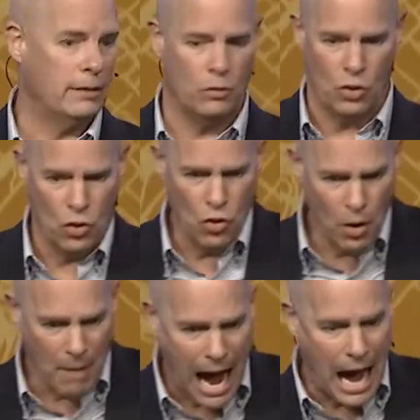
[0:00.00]
who
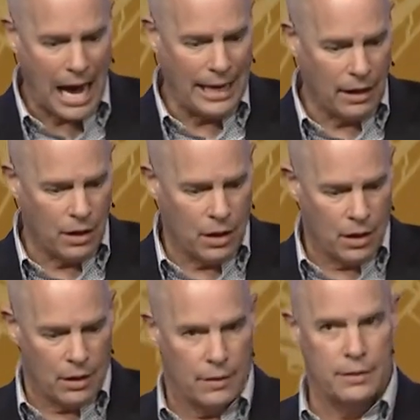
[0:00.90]
am I
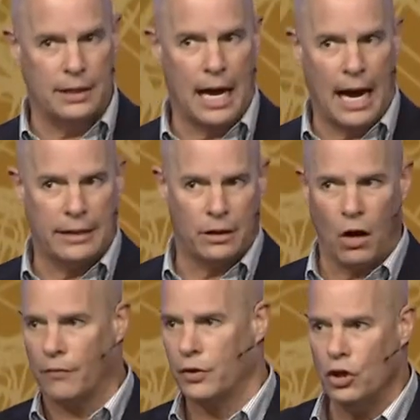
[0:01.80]
that I could
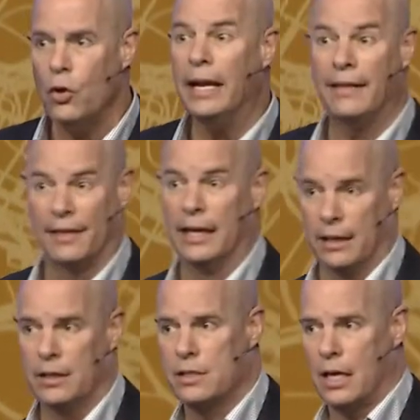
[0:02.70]
offer you
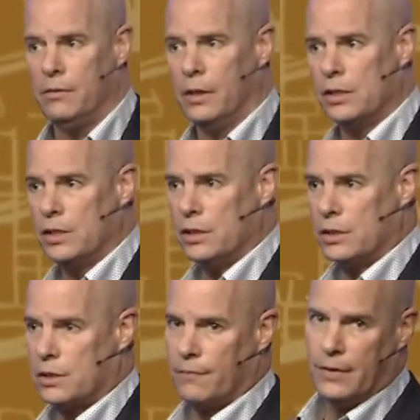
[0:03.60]
anything? Is kind of what
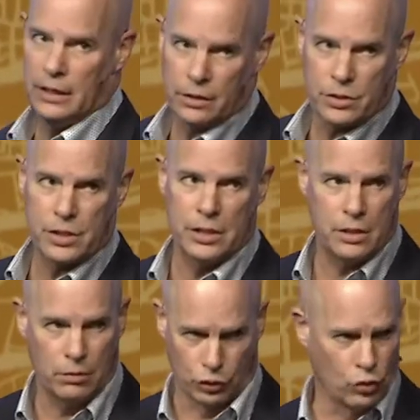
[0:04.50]
she's feeling or
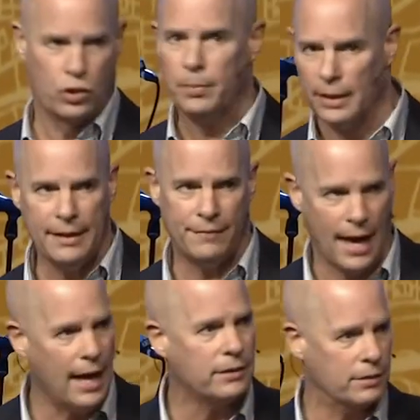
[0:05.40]
sensing, or don't you believe
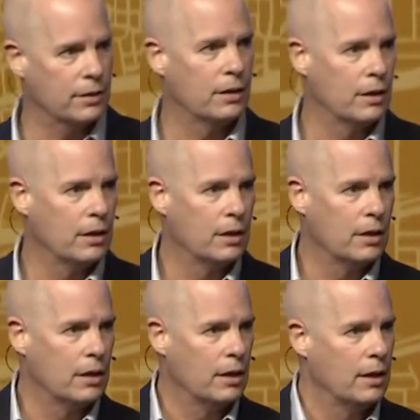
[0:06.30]
that?
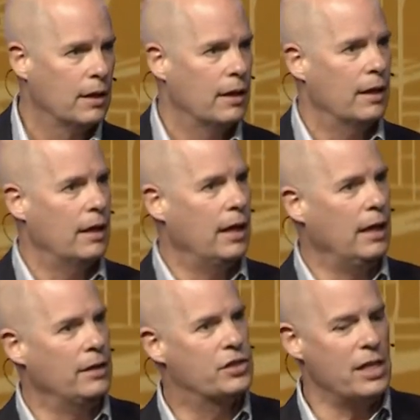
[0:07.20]

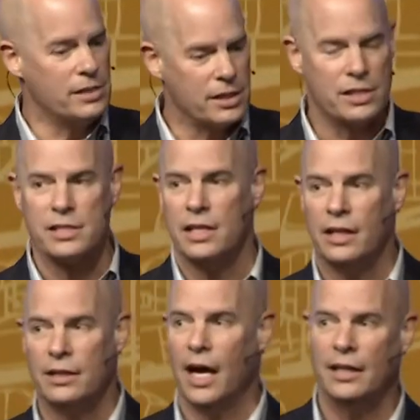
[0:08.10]
And Jesus is
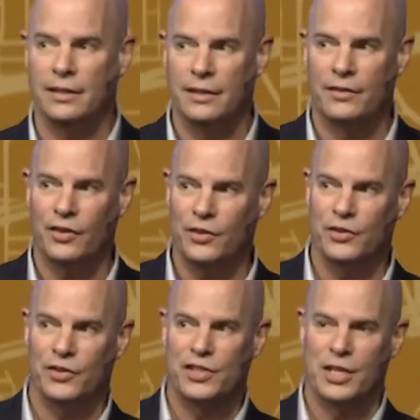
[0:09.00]
there not so
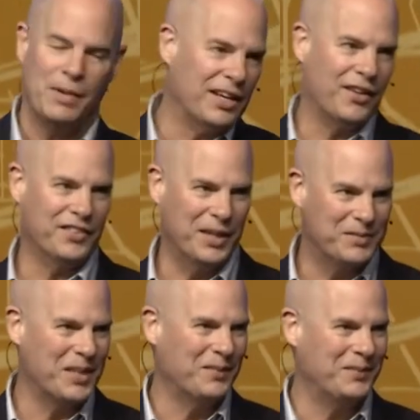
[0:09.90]
she might offer him
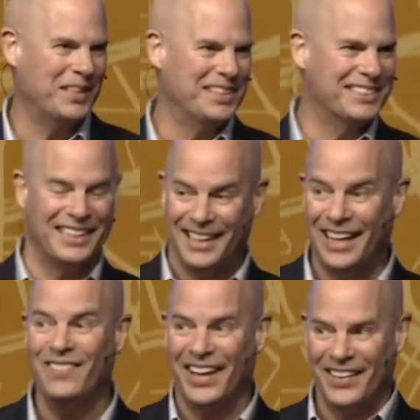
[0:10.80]
something, but she,
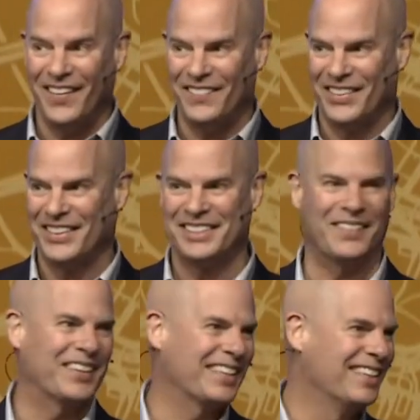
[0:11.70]
he might offer her
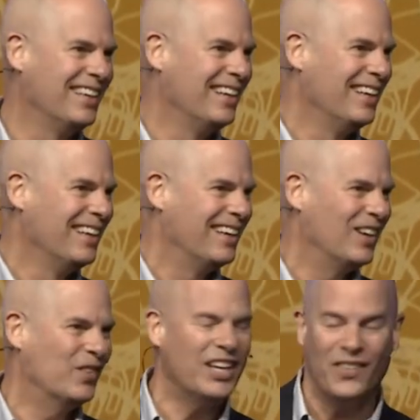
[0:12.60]
something.
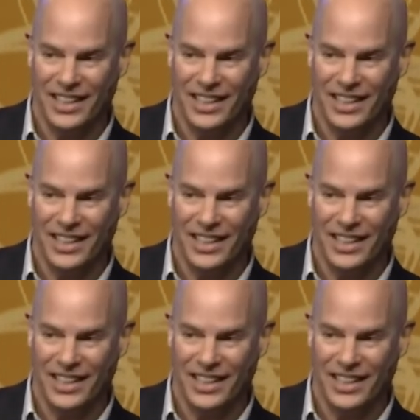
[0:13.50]
If we go into